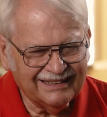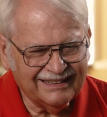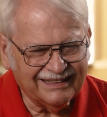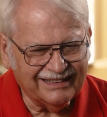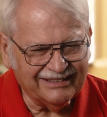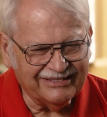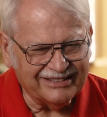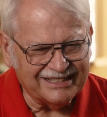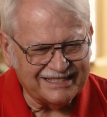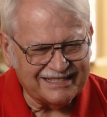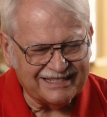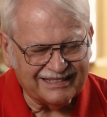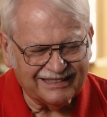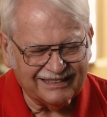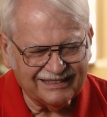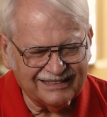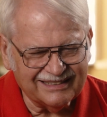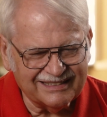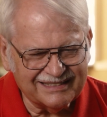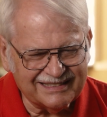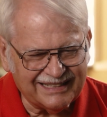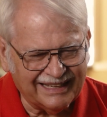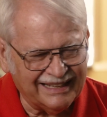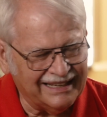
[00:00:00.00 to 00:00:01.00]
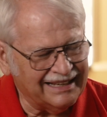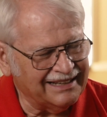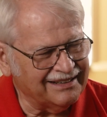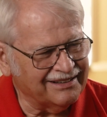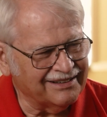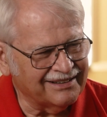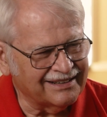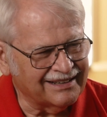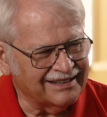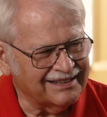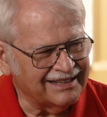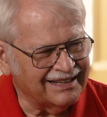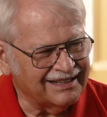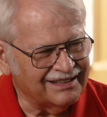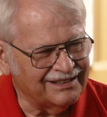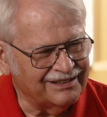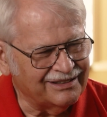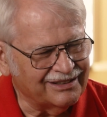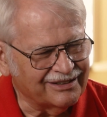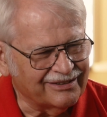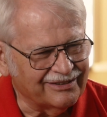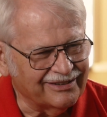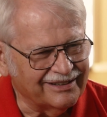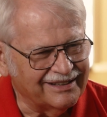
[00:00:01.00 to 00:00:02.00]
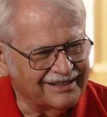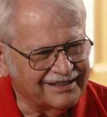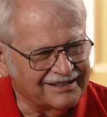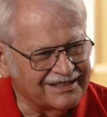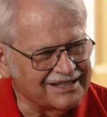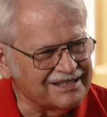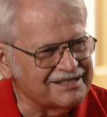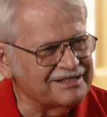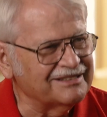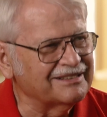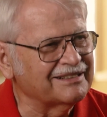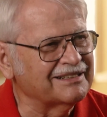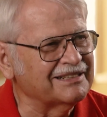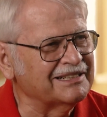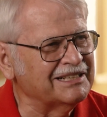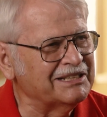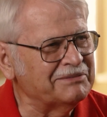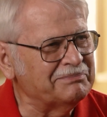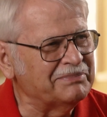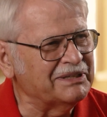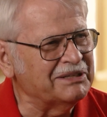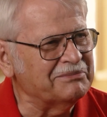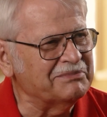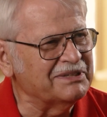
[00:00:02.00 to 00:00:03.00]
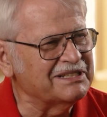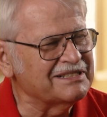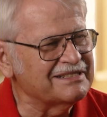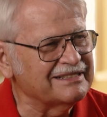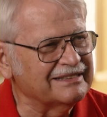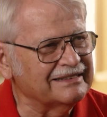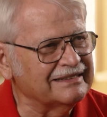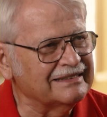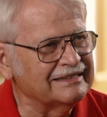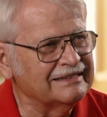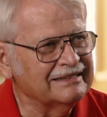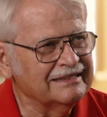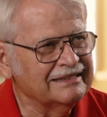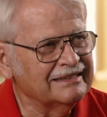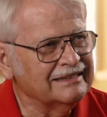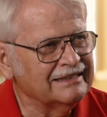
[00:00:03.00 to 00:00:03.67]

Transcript: he was standing down on that little crater just looking up at me saying,